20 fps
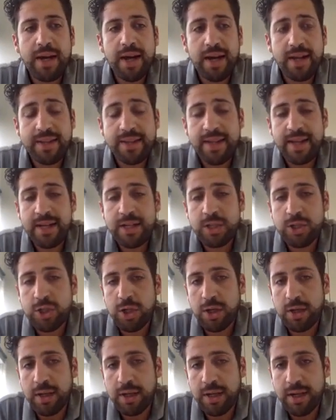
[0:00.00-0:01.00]

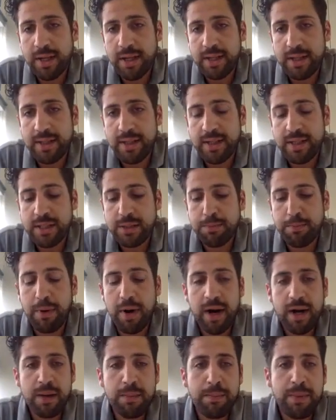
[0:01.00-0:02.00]
attention in this
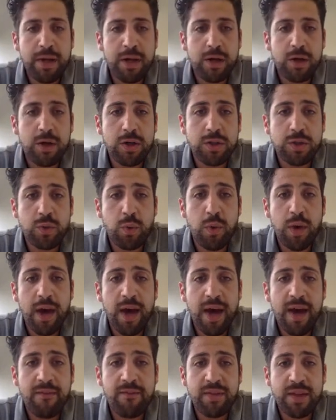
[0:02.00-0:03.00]
part because we
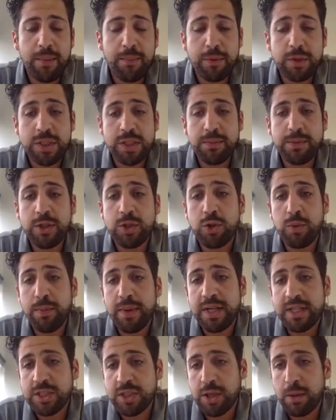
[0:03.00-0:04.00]
have the possibility to
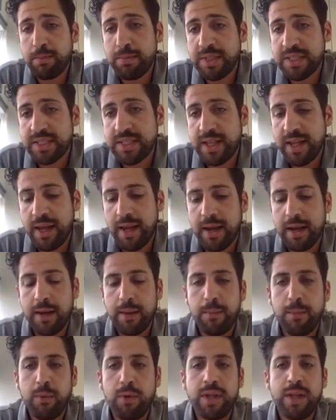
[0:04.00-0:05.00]
make some mistake
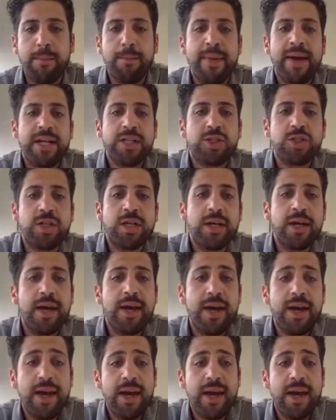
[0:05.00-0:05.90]
with the matching,